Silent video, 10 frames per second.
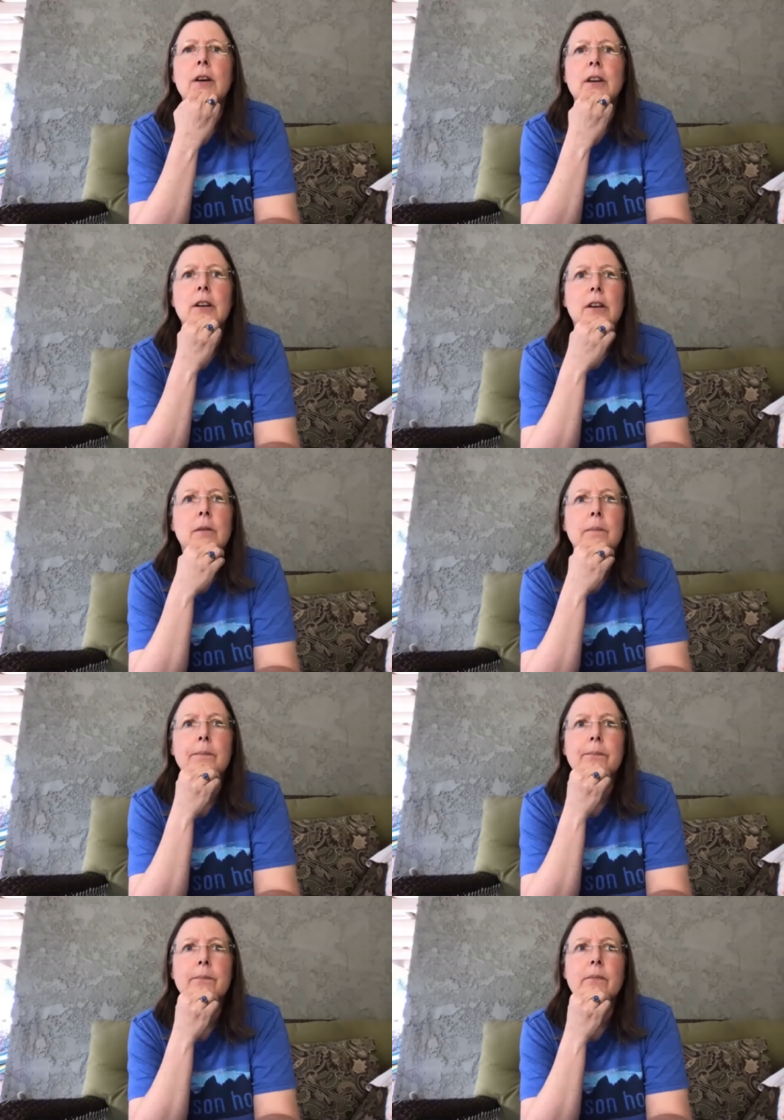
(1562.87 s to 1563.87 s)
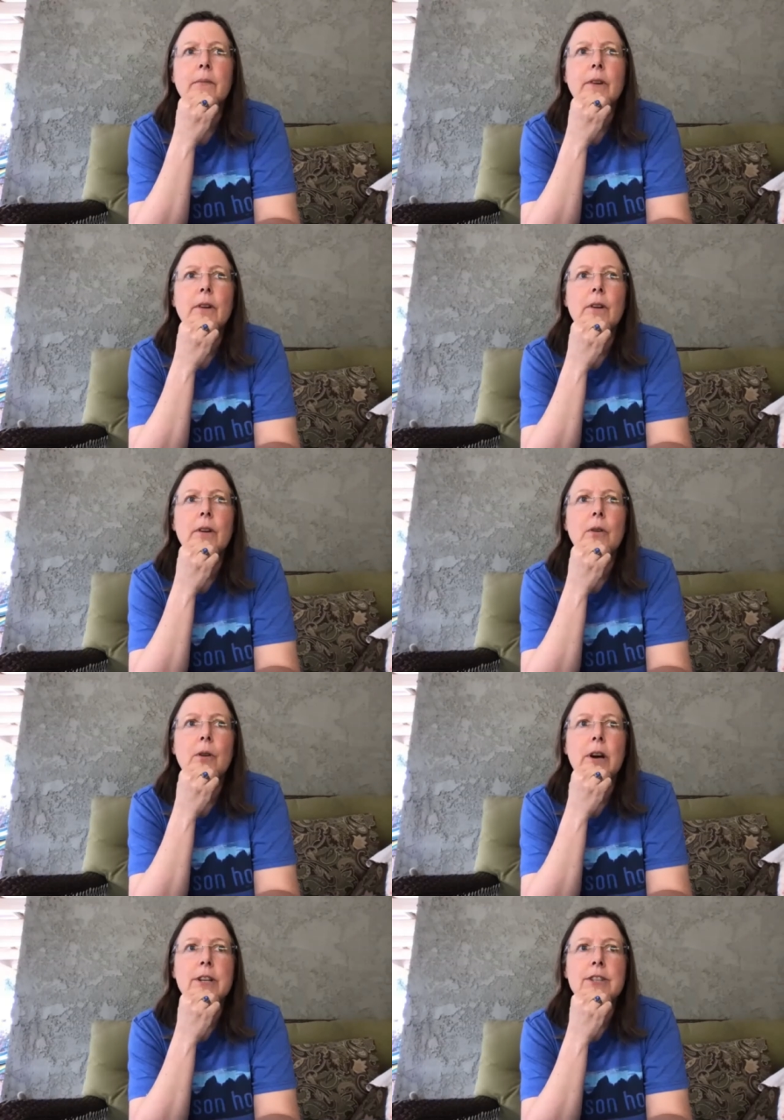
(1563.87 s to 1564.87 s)
oh
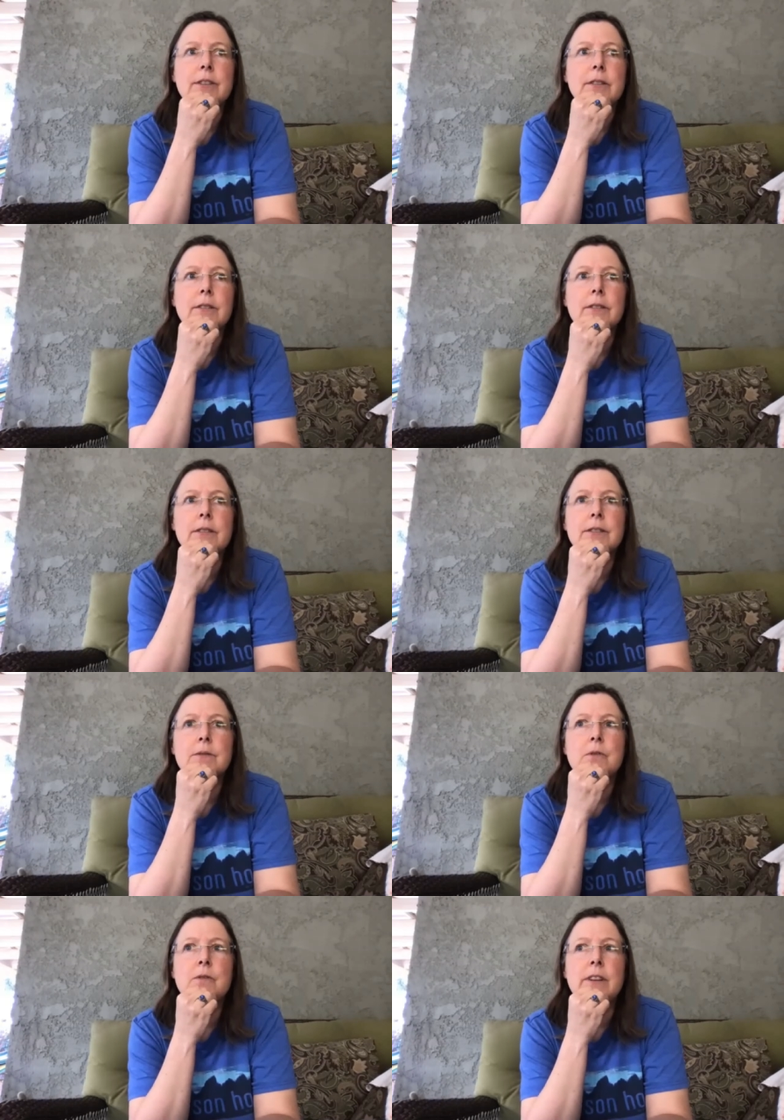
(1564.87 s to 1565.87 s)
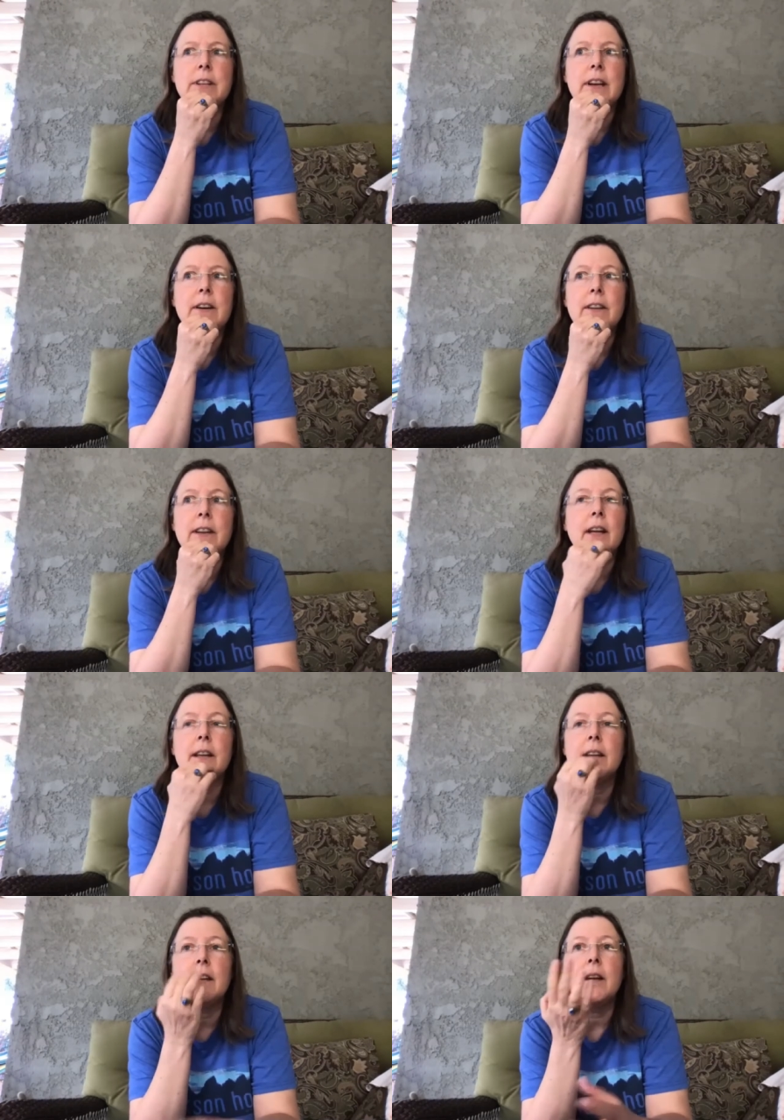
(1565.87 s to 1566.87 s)
gosh, this movie now that
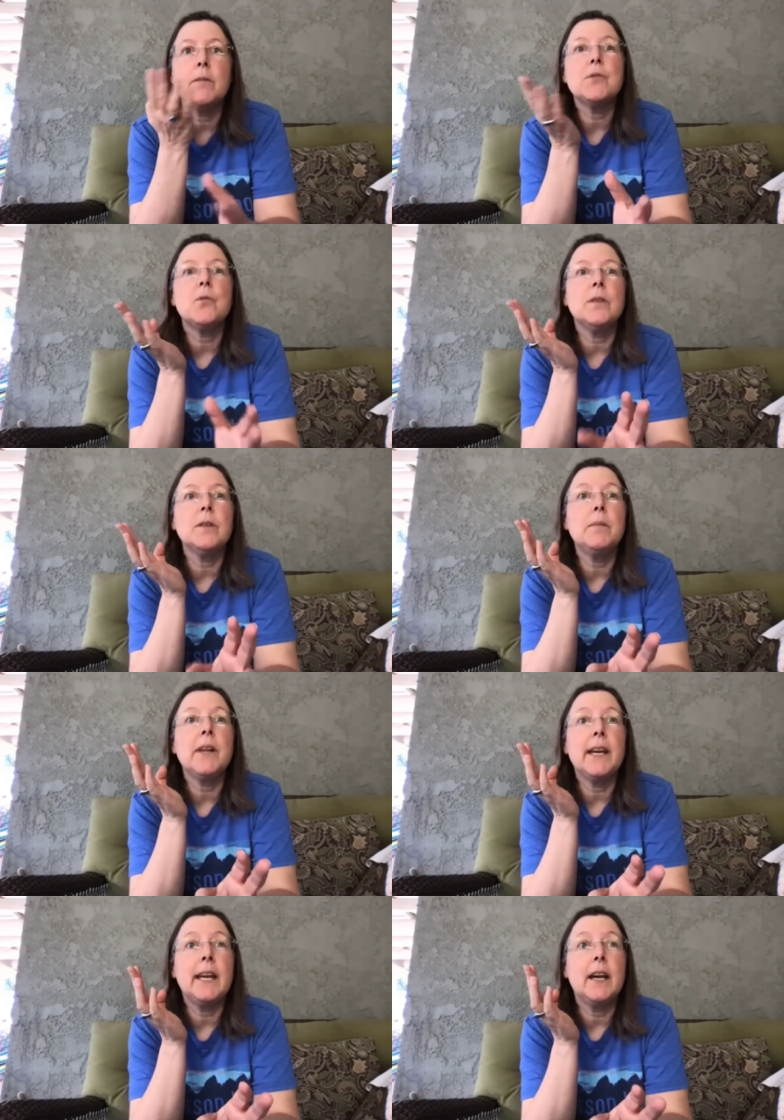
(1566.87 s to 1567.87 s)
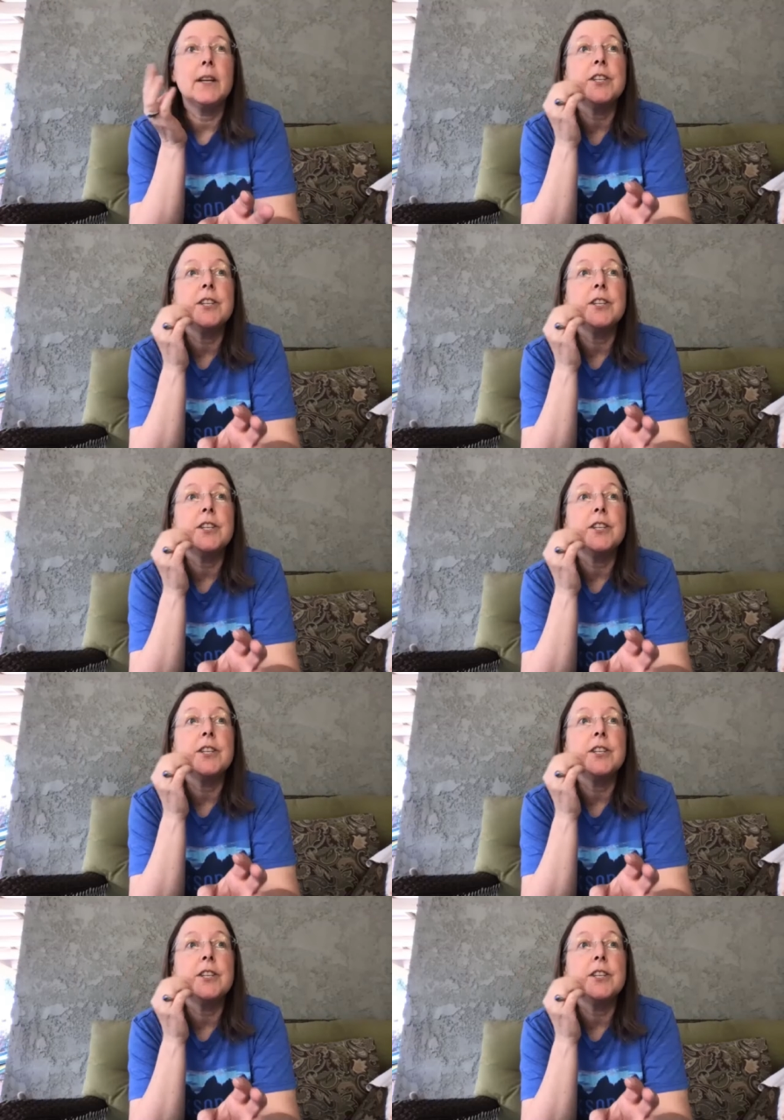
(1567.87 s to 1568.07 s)
I'm totally blanking on.